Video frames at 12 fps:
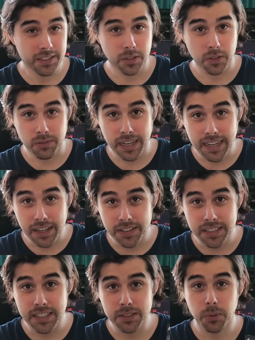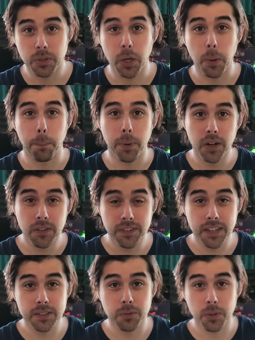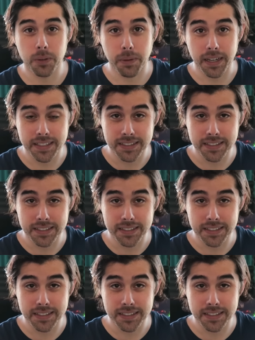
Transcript: So the red LEDs will go perfect with my